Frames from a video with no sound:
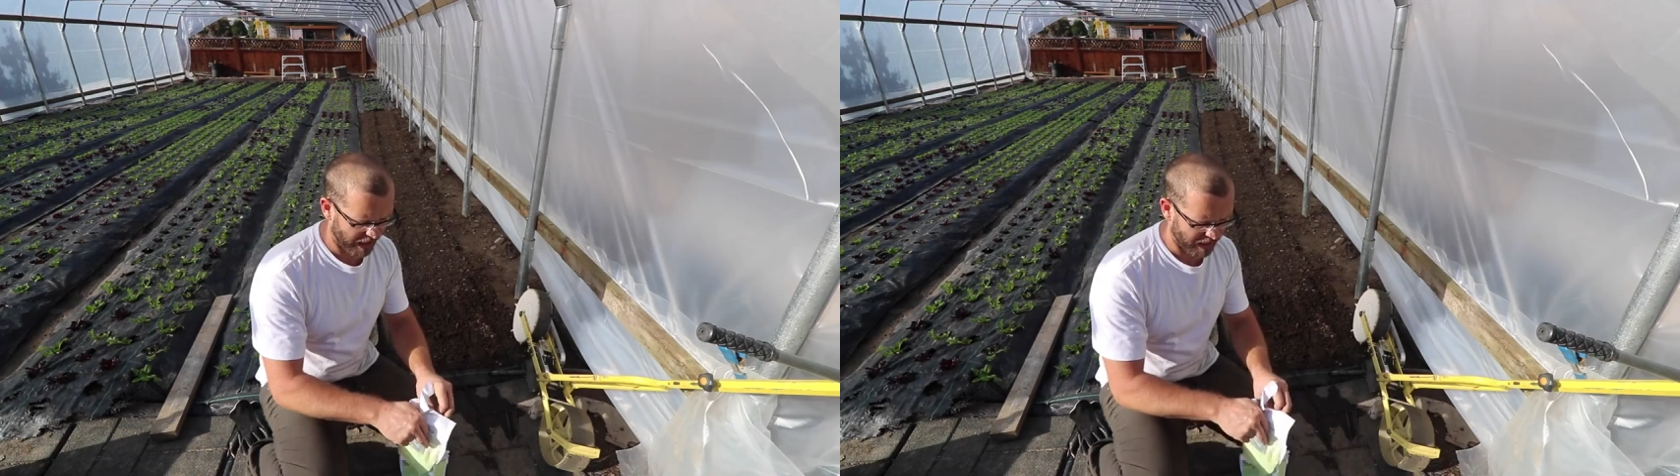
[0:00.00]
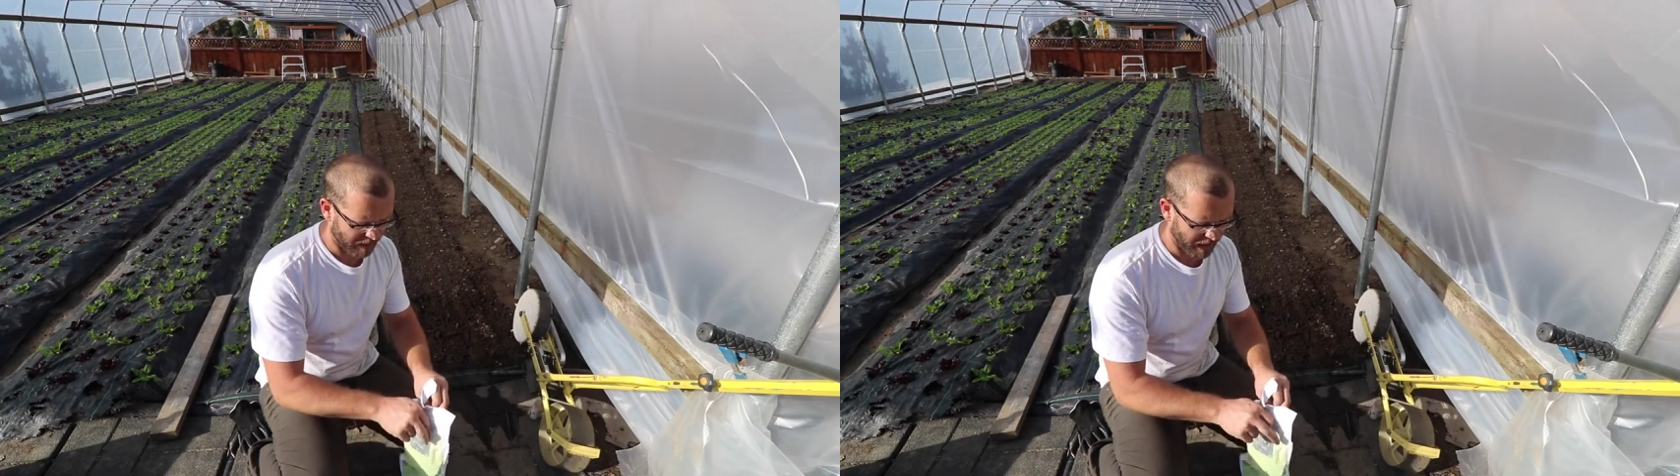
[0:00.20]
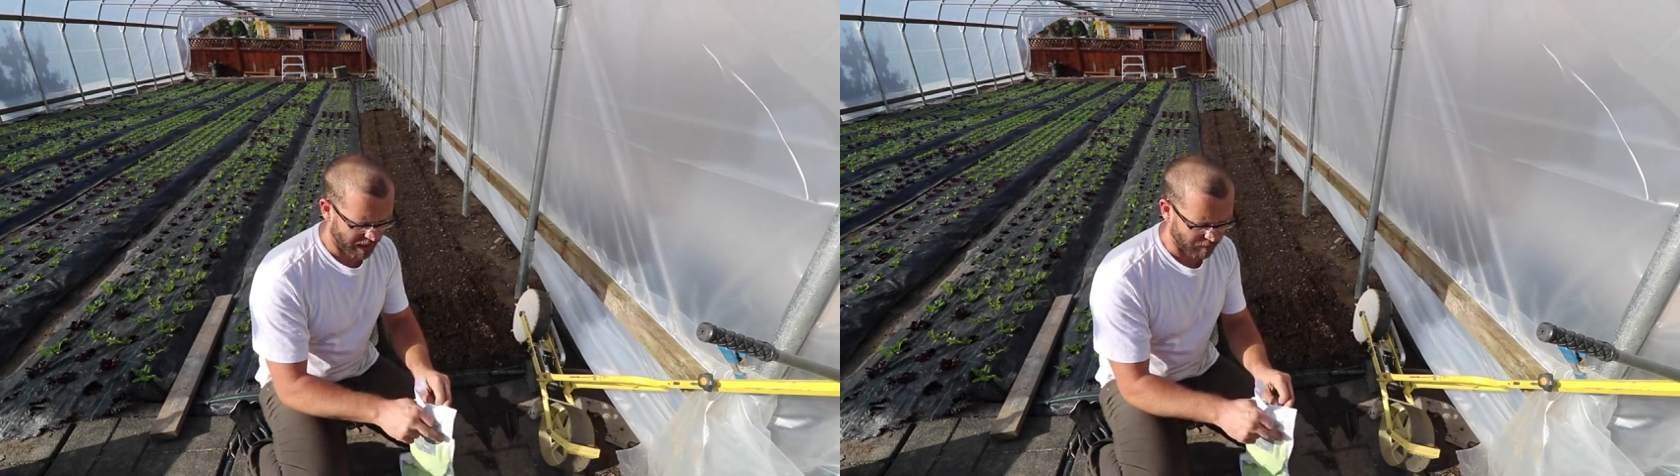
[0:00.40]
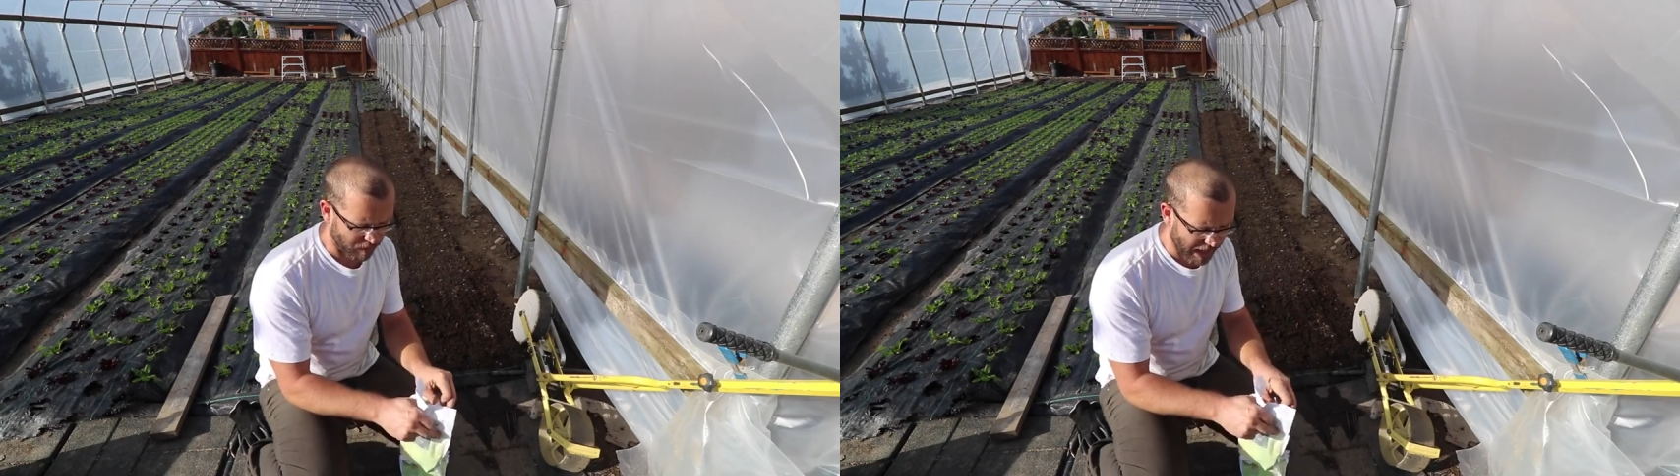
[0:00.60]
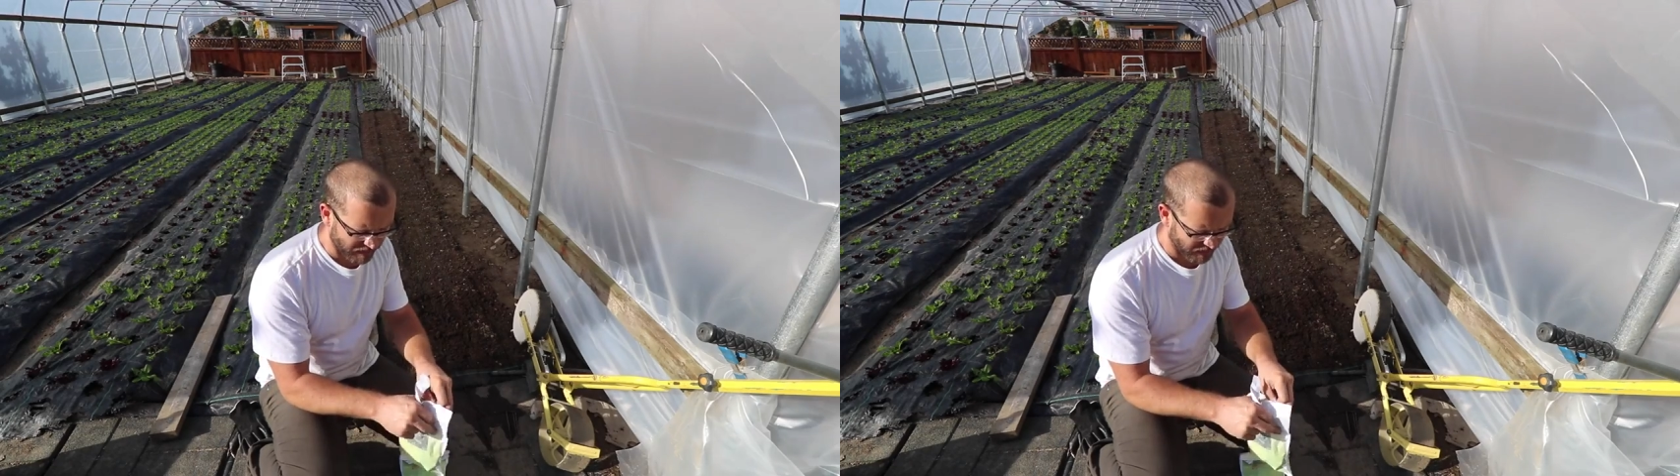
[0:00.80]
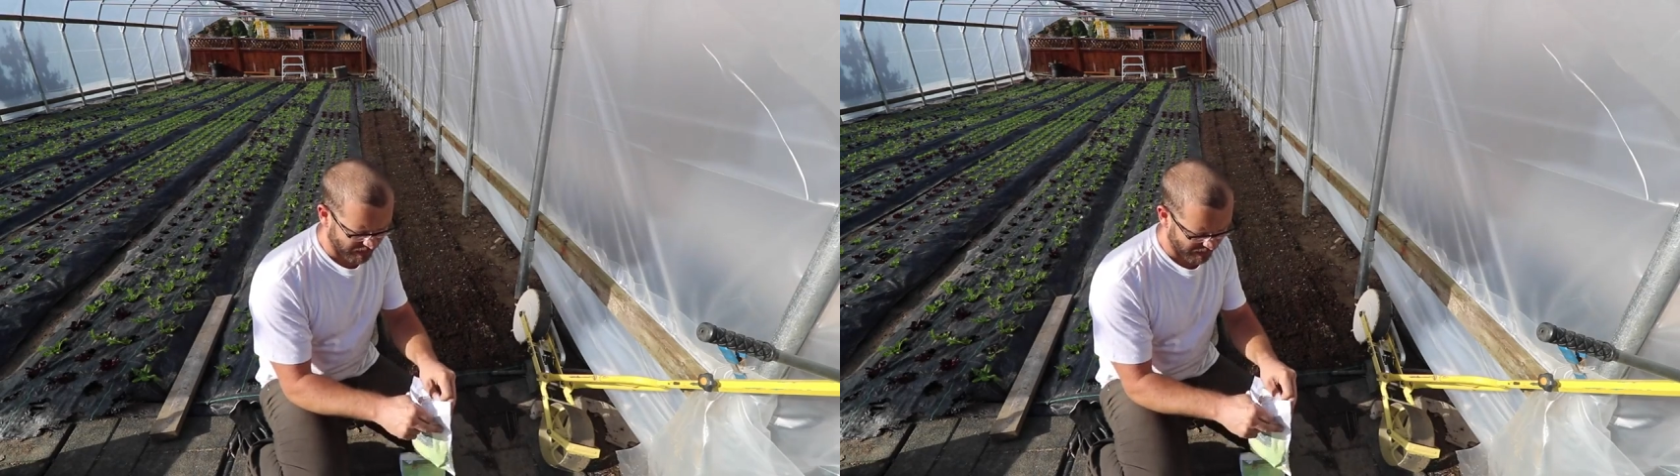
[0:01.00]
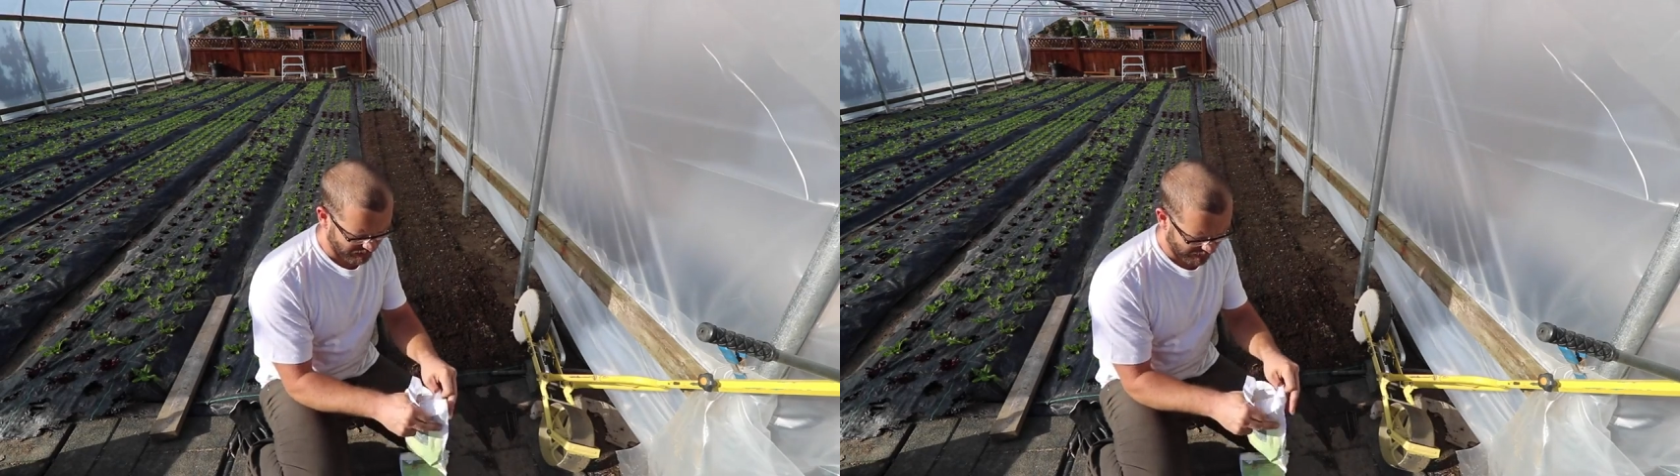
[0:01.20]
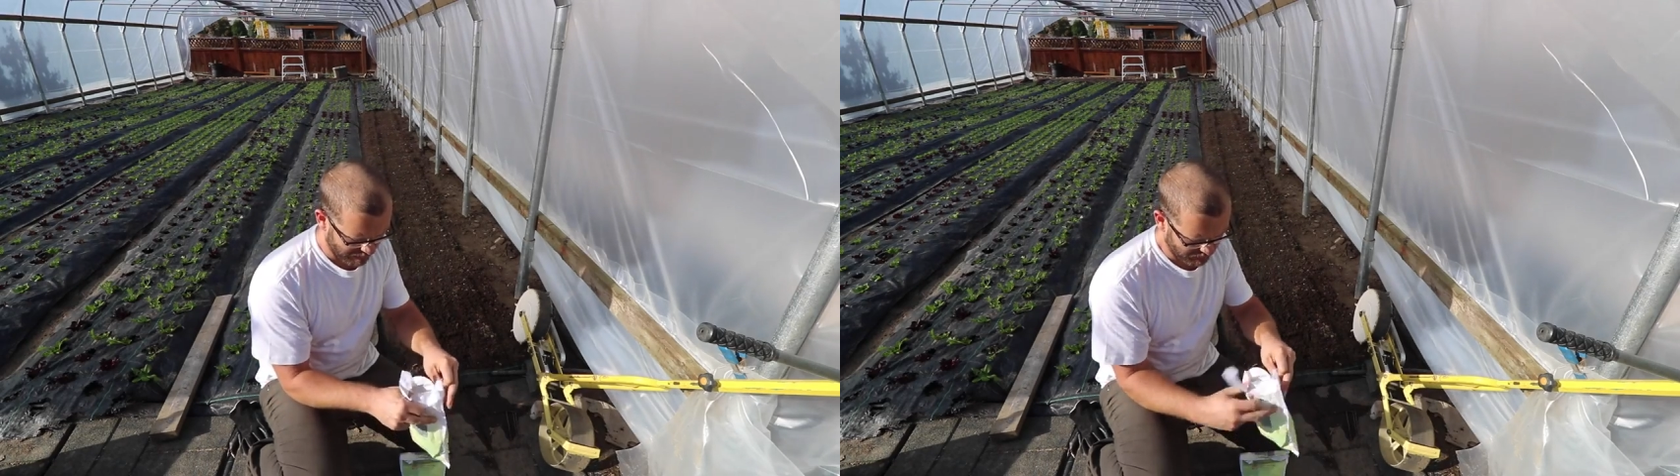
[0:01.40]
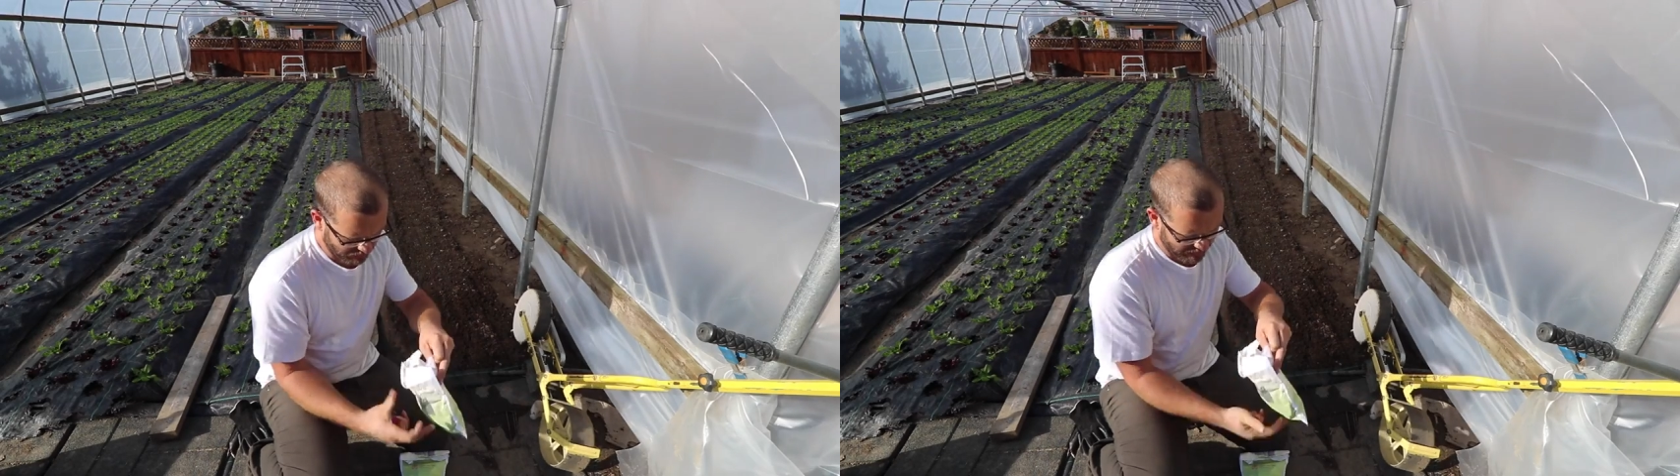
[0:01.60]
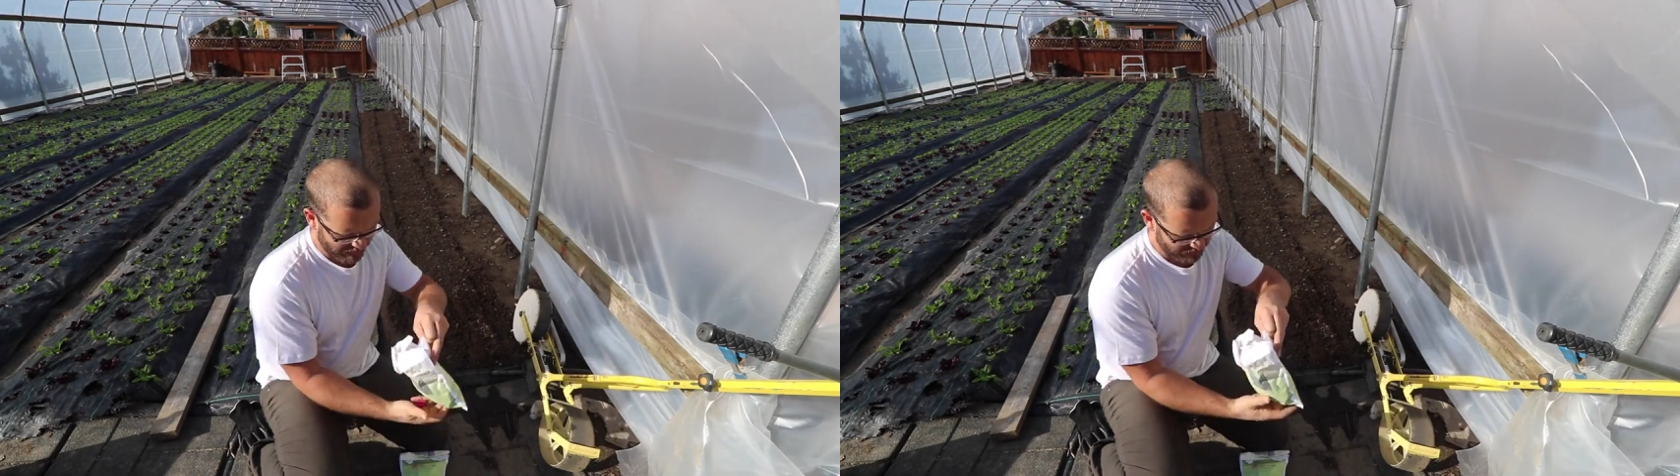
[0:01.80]
and uh, brassica type
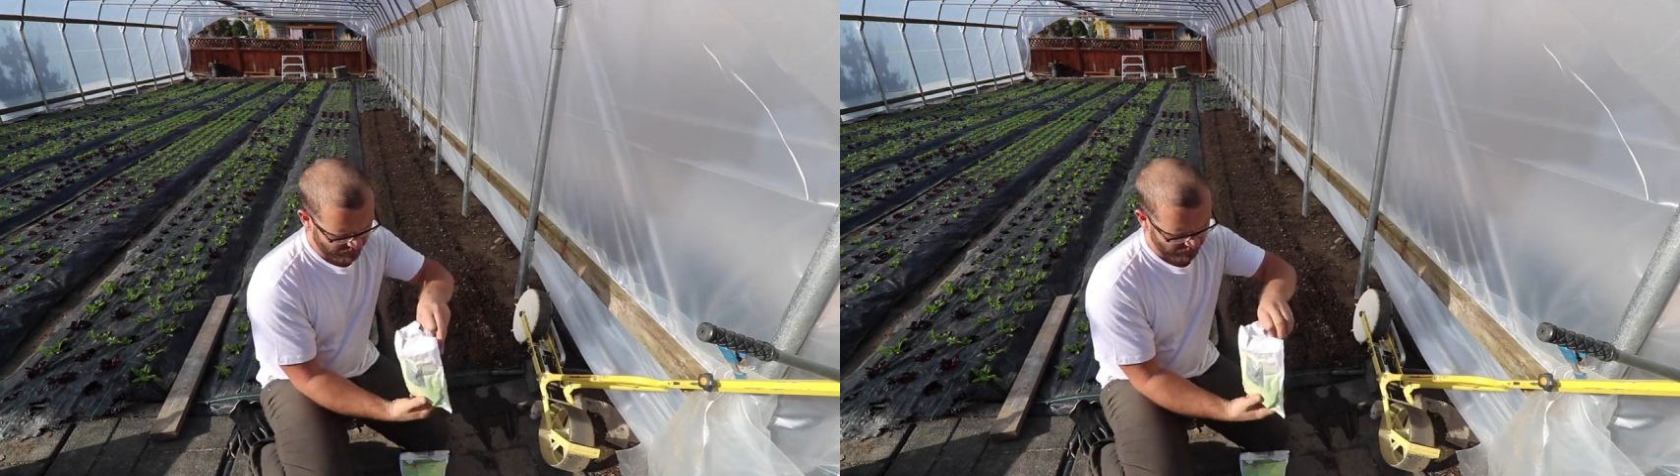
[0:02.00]
seeds.